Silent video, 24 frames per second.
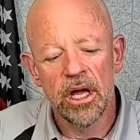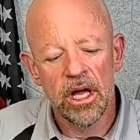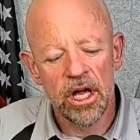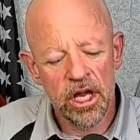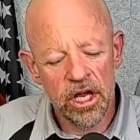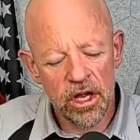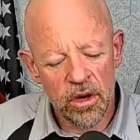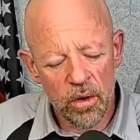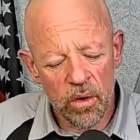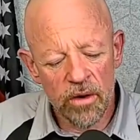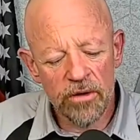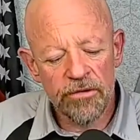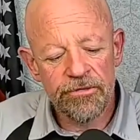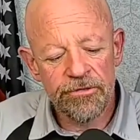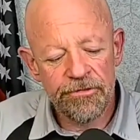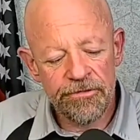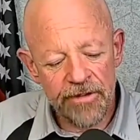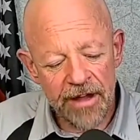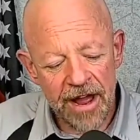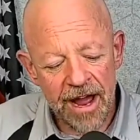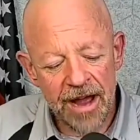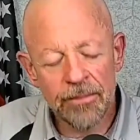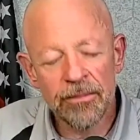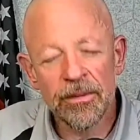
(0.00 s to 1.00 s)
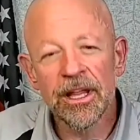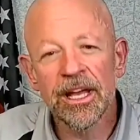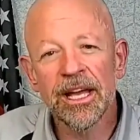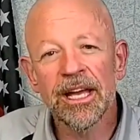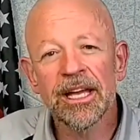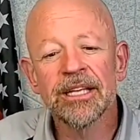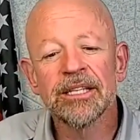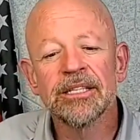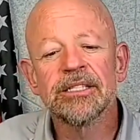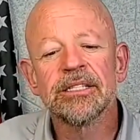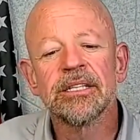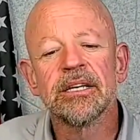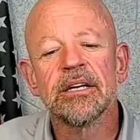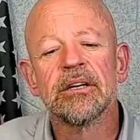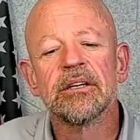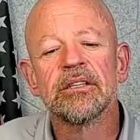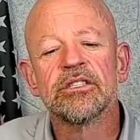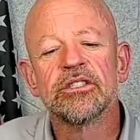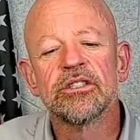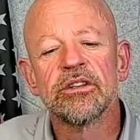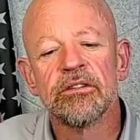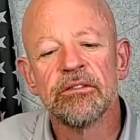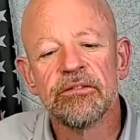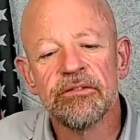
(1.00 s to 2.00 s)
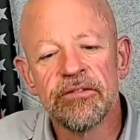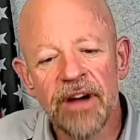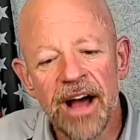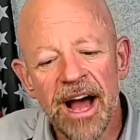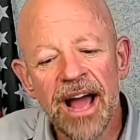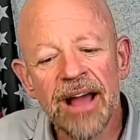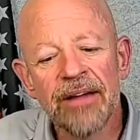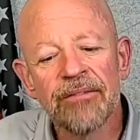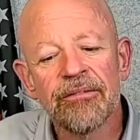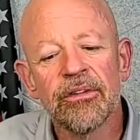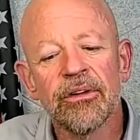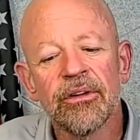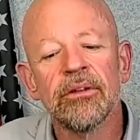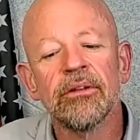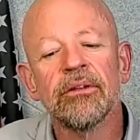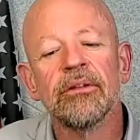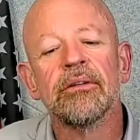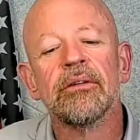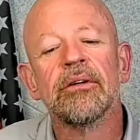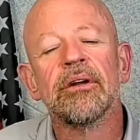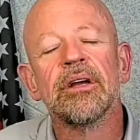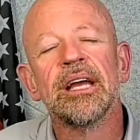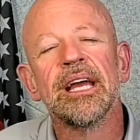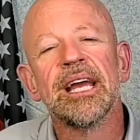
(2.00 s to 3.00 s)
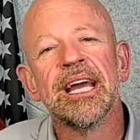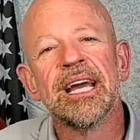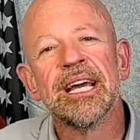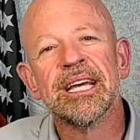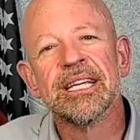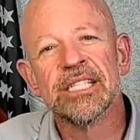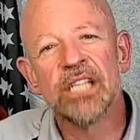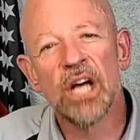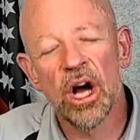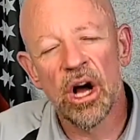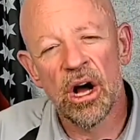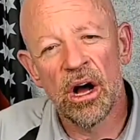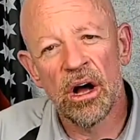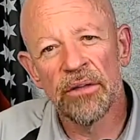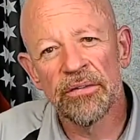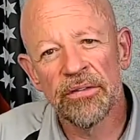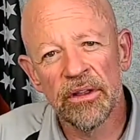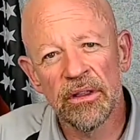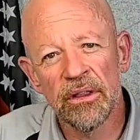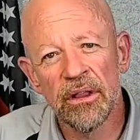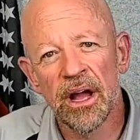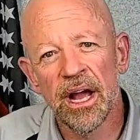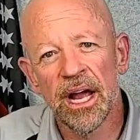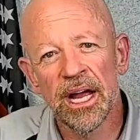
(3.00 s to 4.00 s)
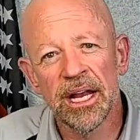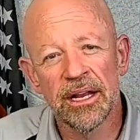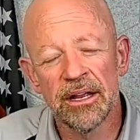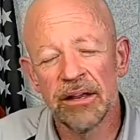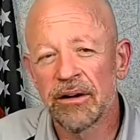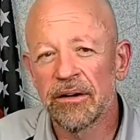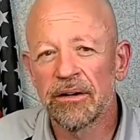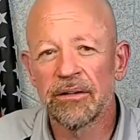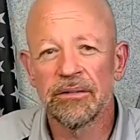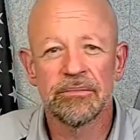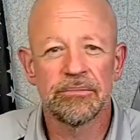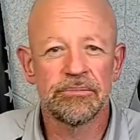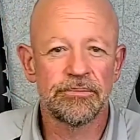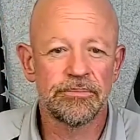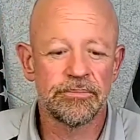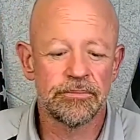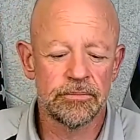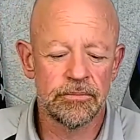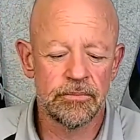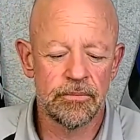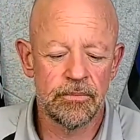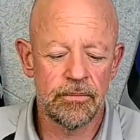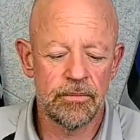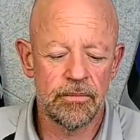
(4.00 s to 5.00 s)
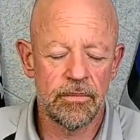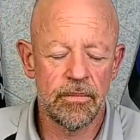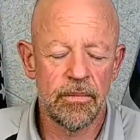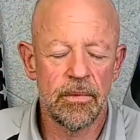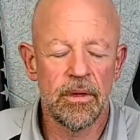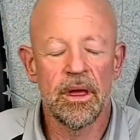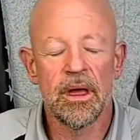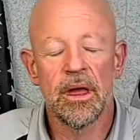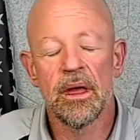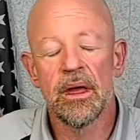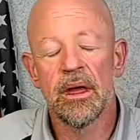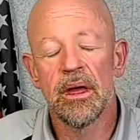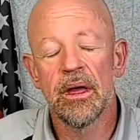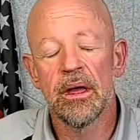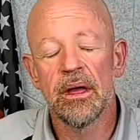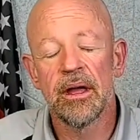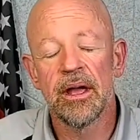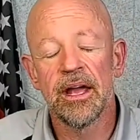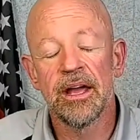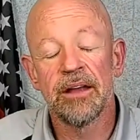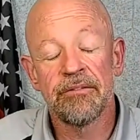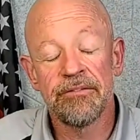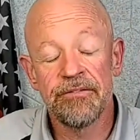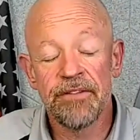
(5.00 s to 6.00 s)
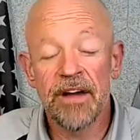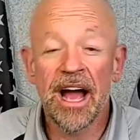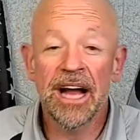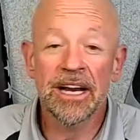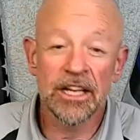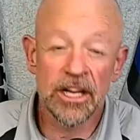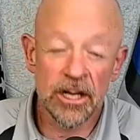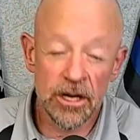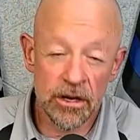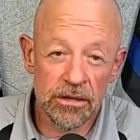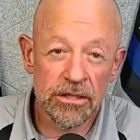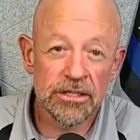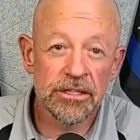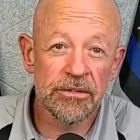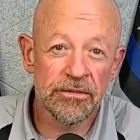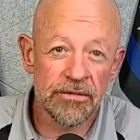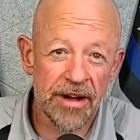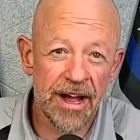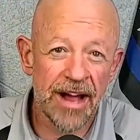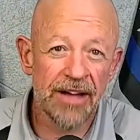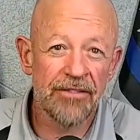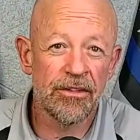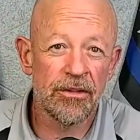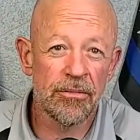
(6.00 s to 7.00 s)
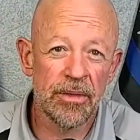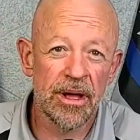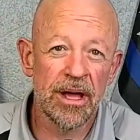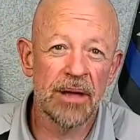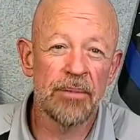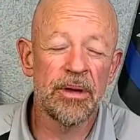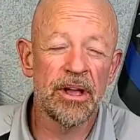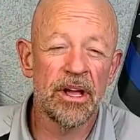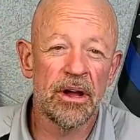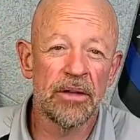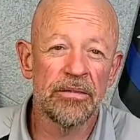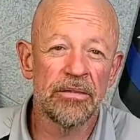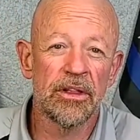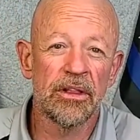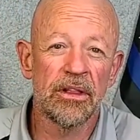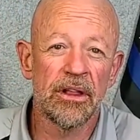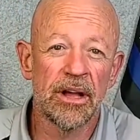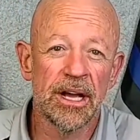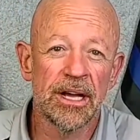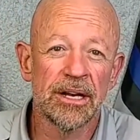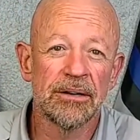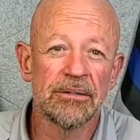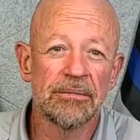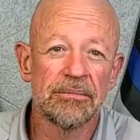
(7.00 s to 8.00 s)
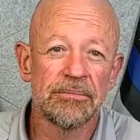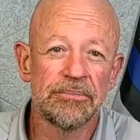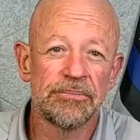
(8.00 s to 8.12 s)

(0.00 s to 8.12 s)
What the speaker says: Your family's survival is on the line here. In fact, your survival may be on the line.